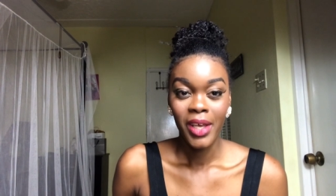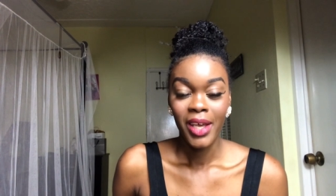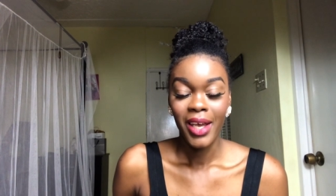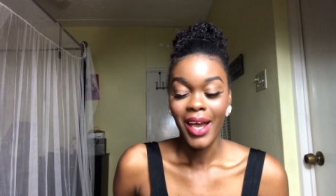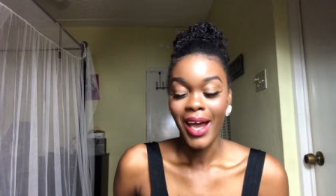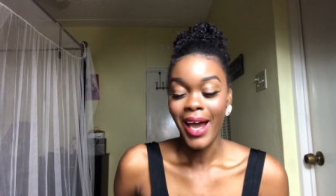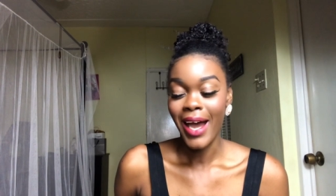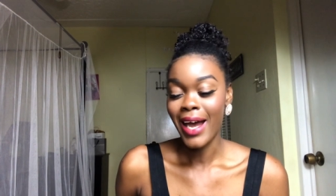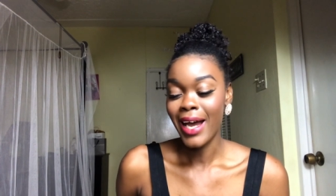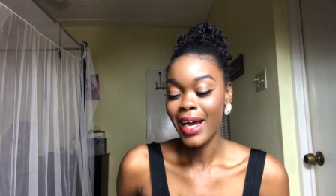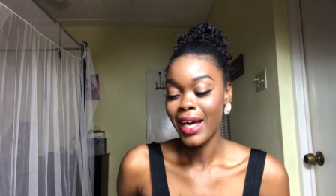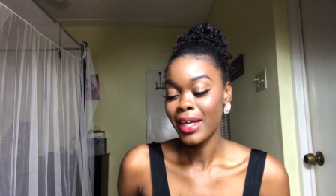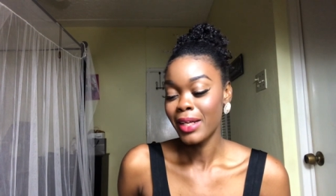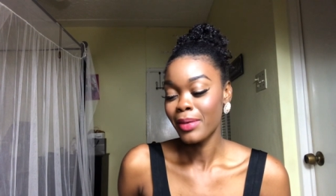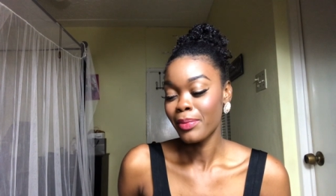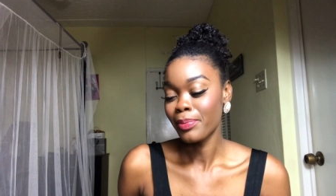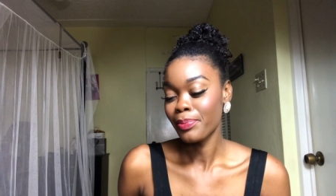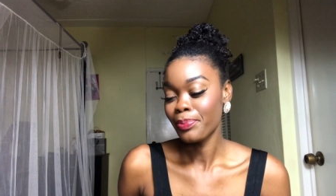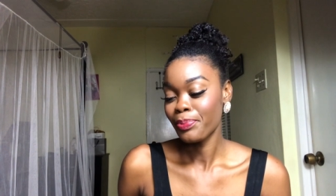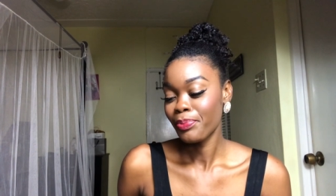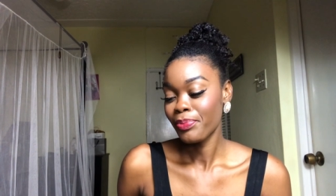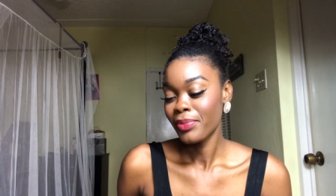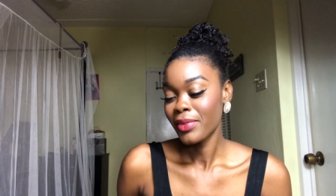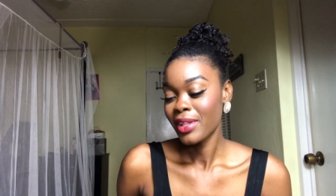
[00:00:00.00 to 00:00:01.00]
Um
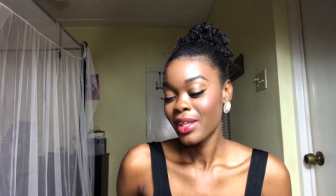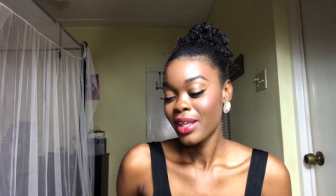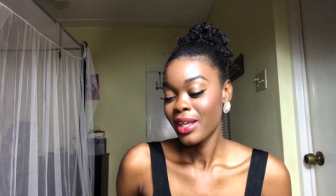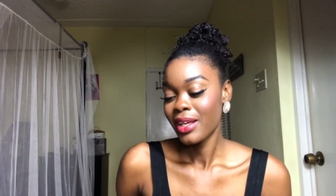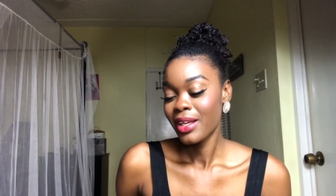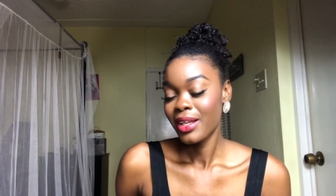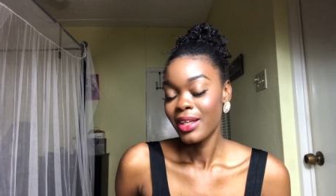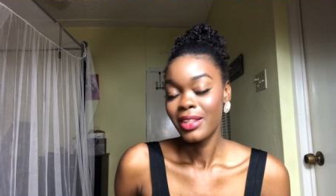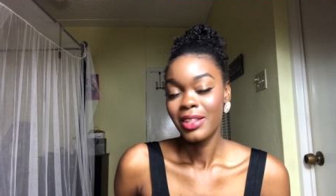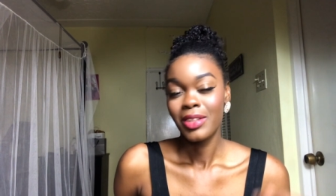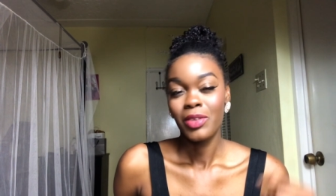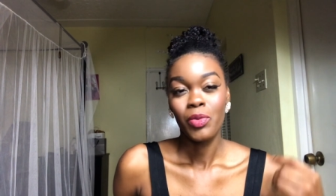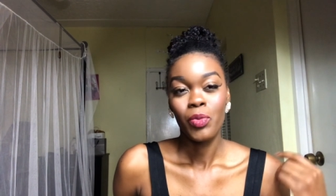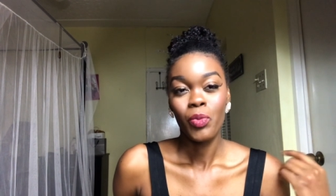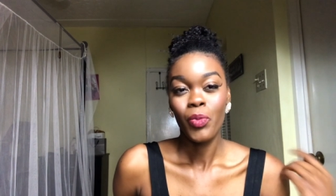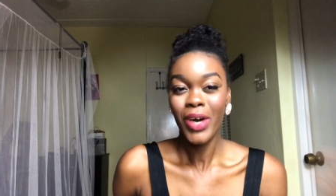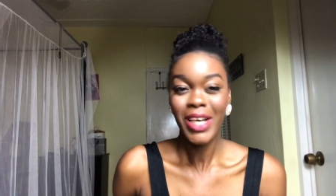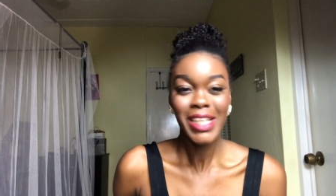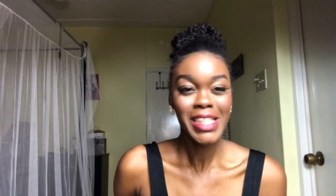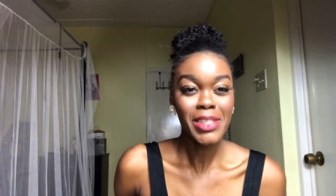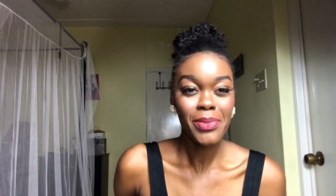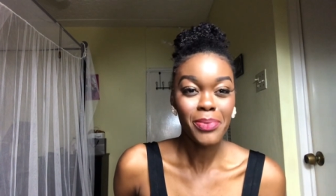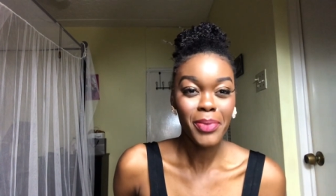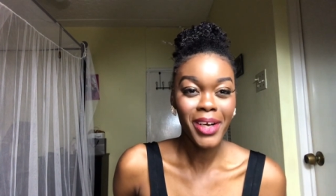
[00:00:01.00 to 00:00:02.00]

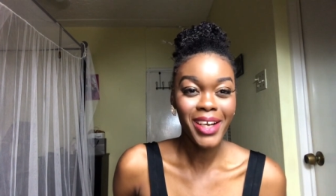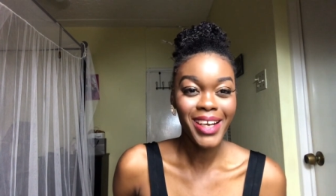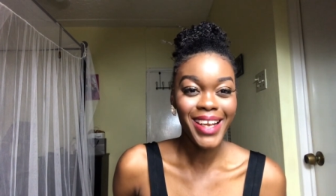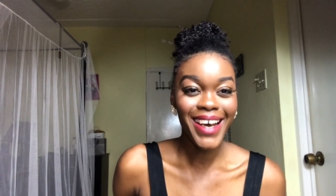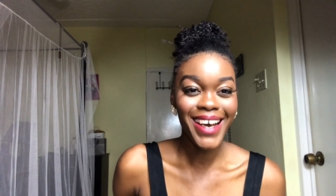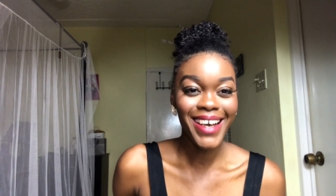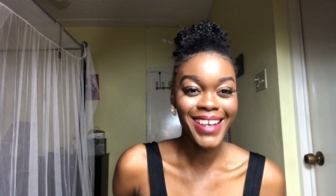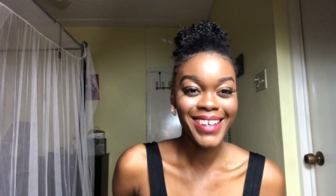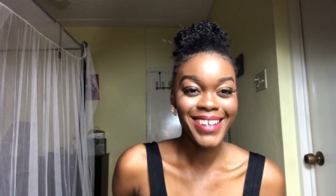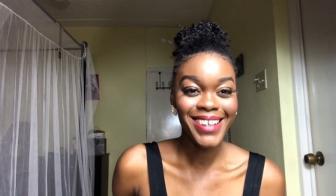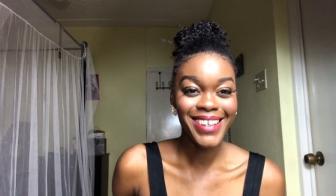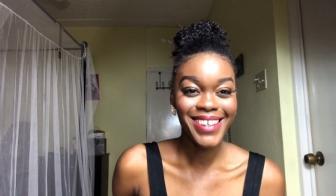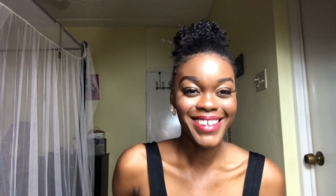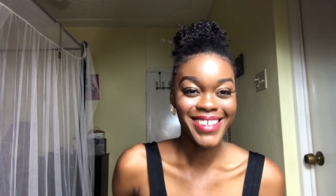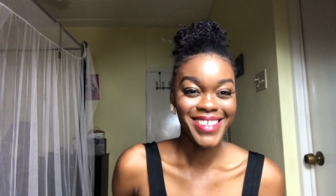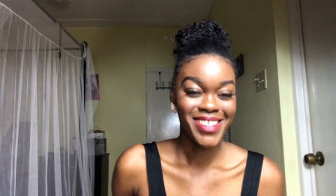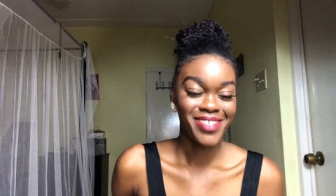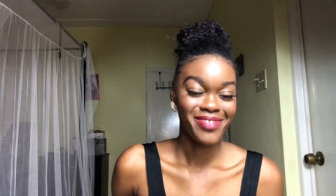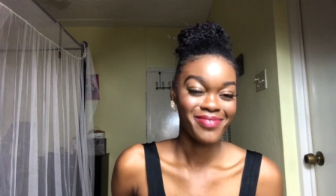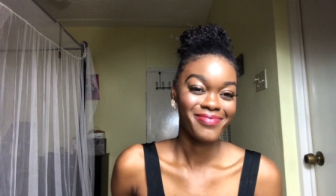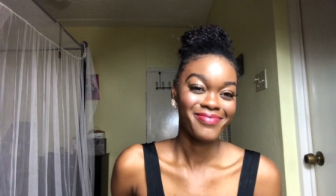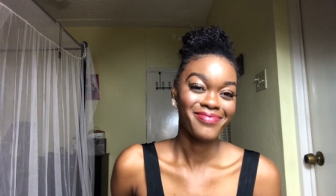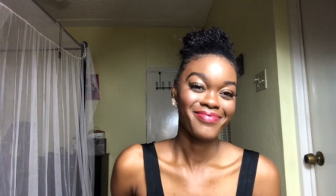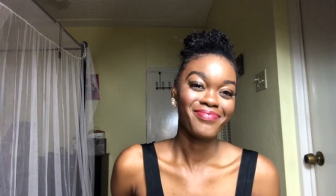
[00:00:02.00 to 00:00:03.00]
Westmoreland,
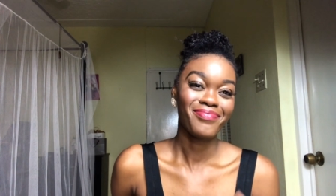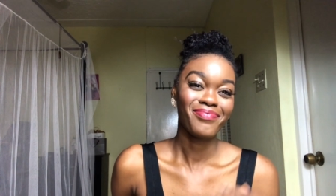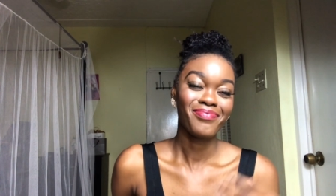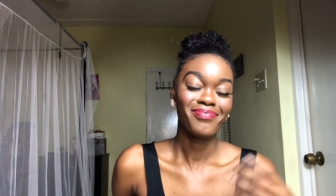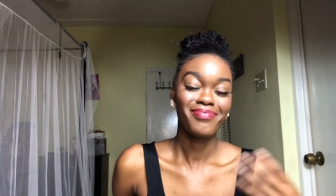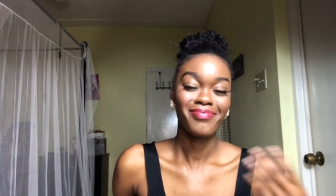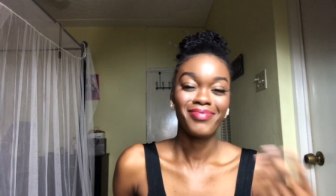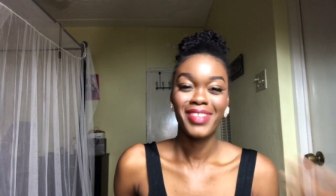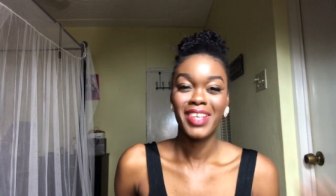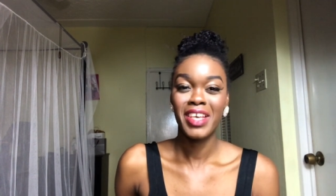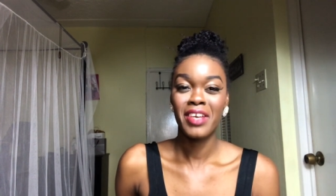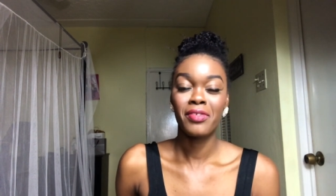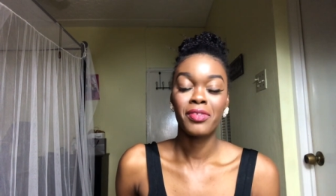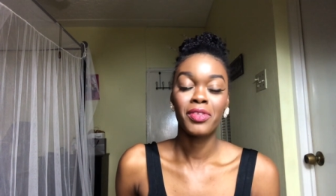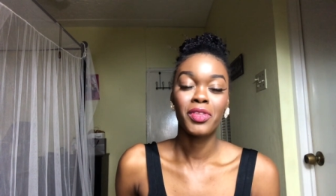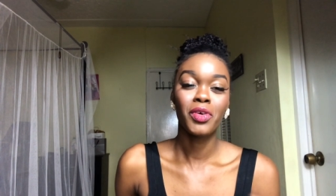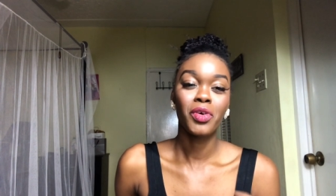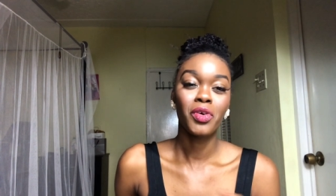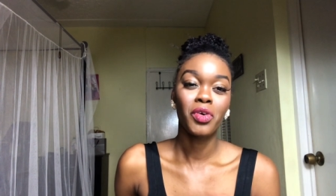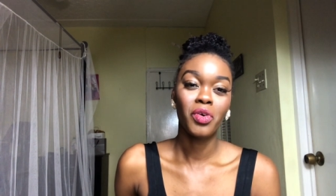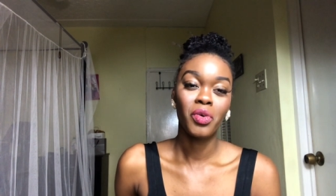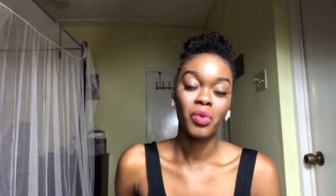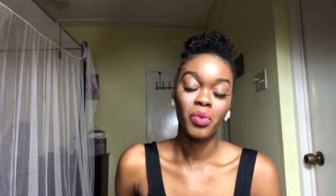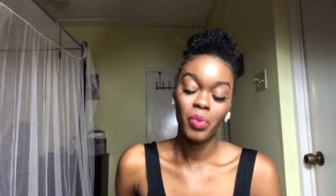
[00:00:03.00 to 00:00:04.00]
even
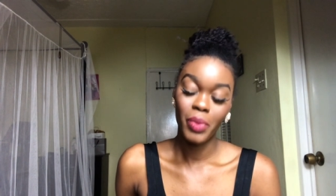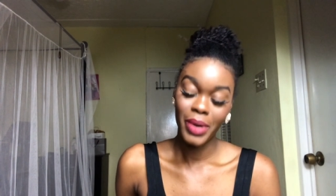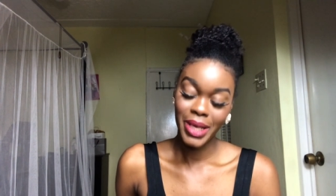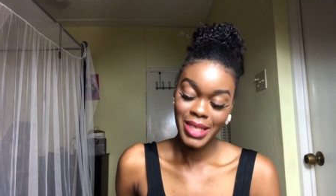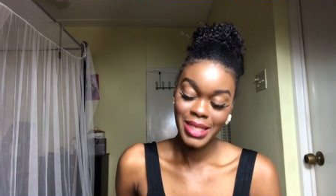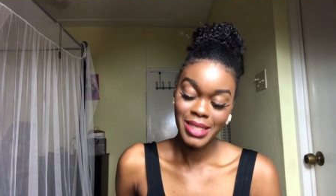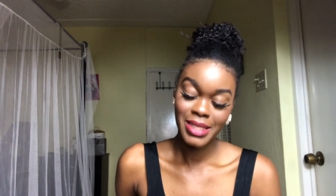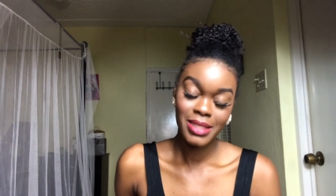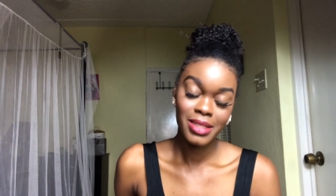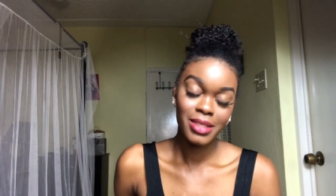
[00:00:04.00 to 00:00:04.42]
though West